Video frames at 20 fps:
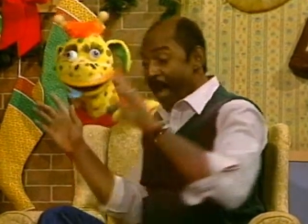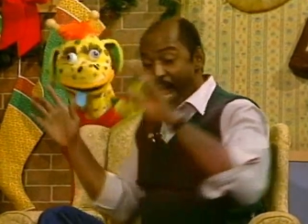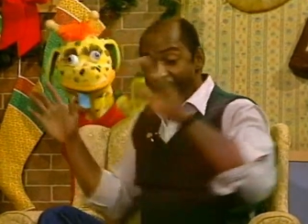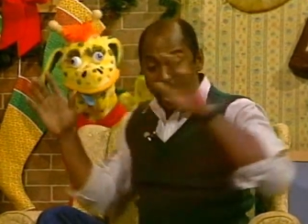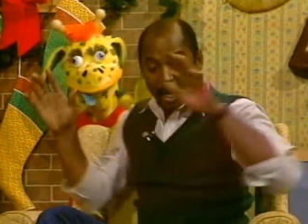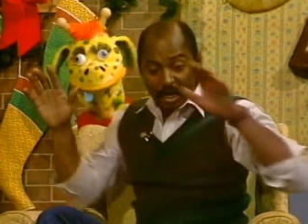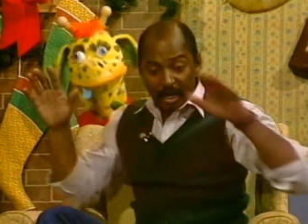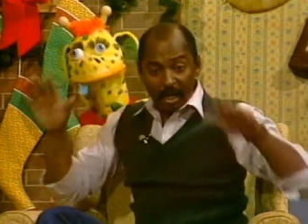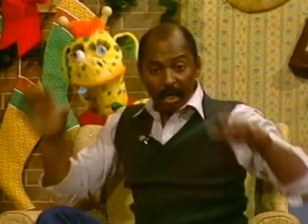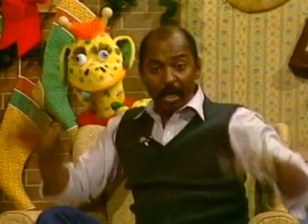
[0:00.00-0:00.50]

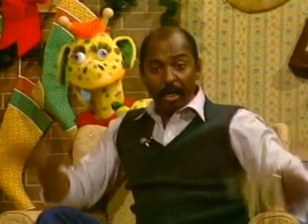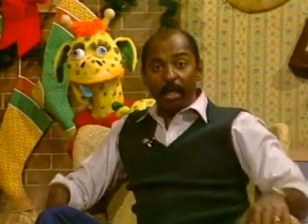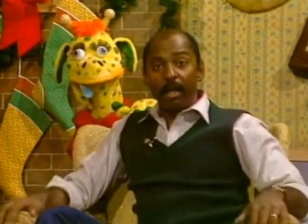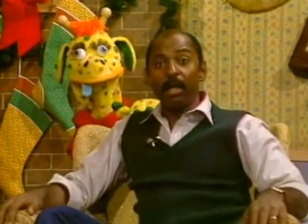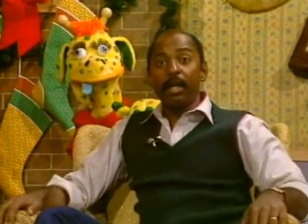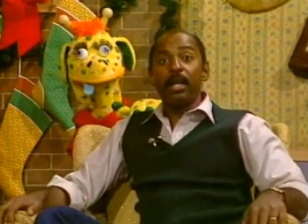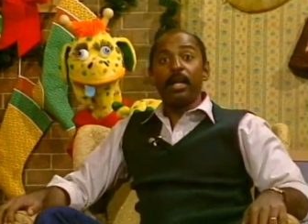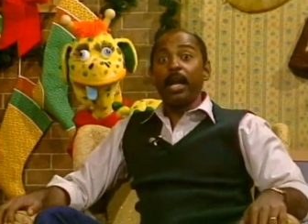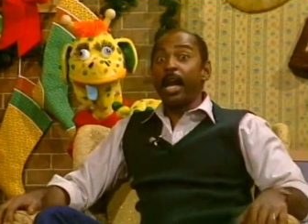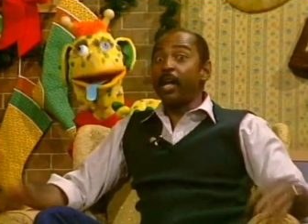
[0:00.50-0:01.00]
back,
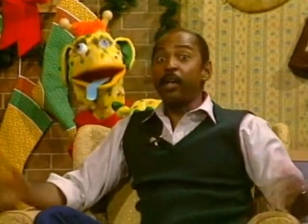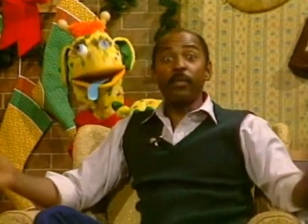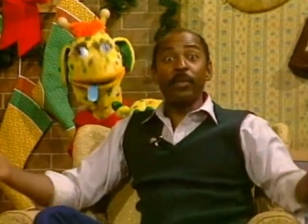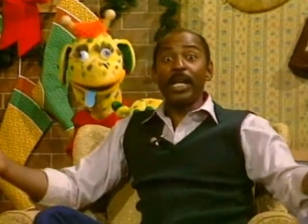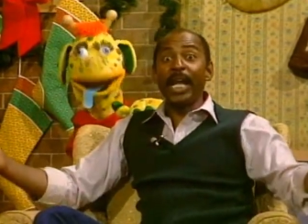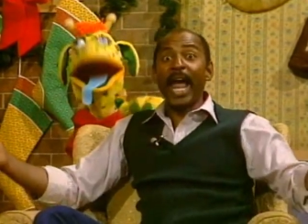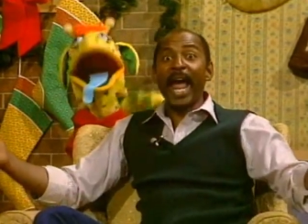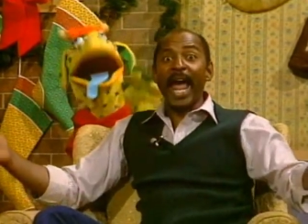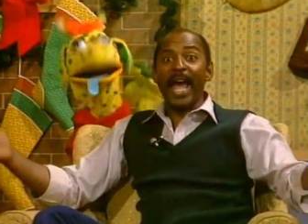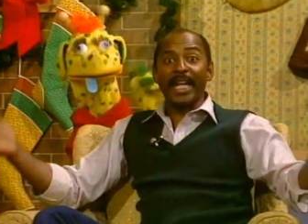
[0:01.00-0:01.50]

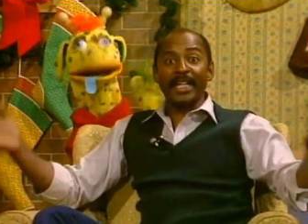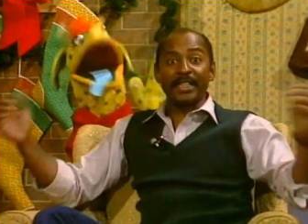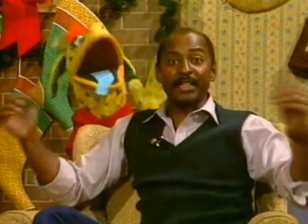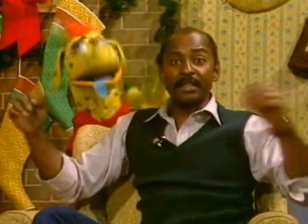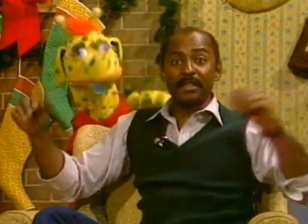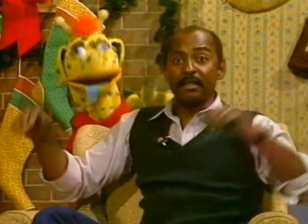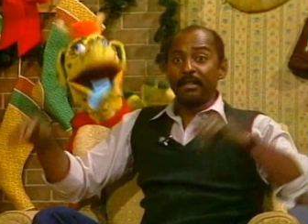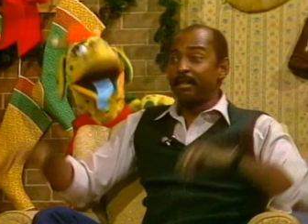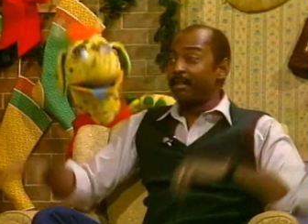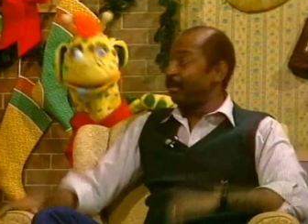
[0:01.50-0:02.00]
and
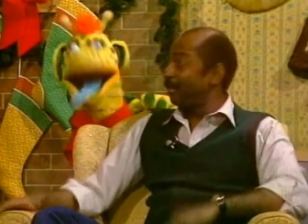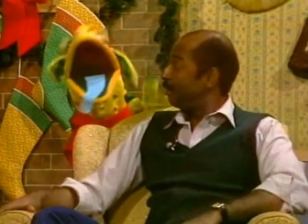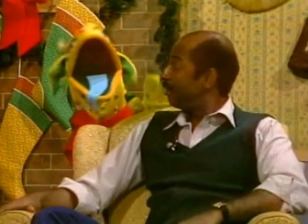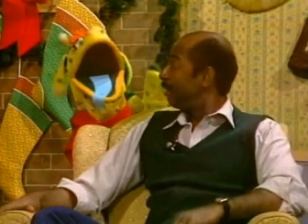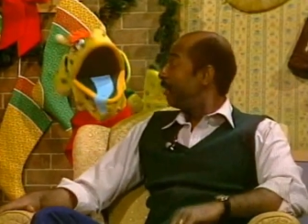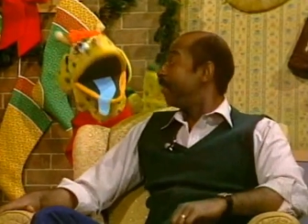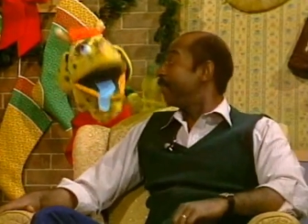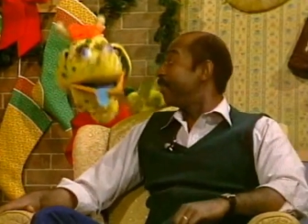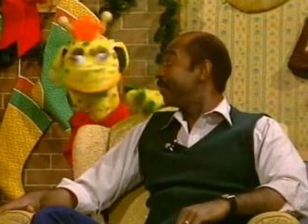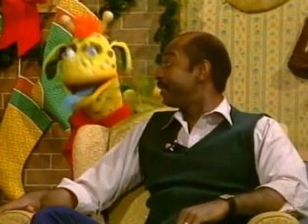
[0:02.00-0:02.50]
relax.
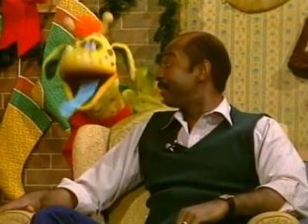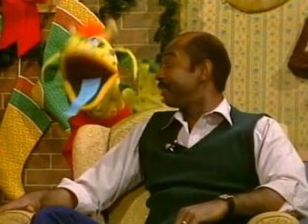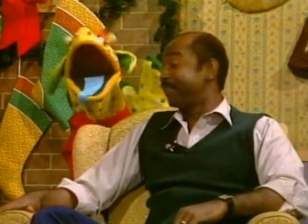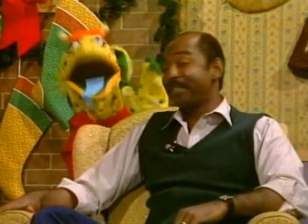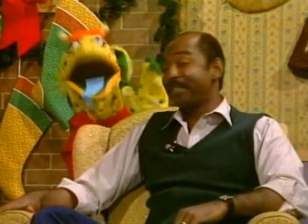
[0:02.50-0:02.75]
Relax.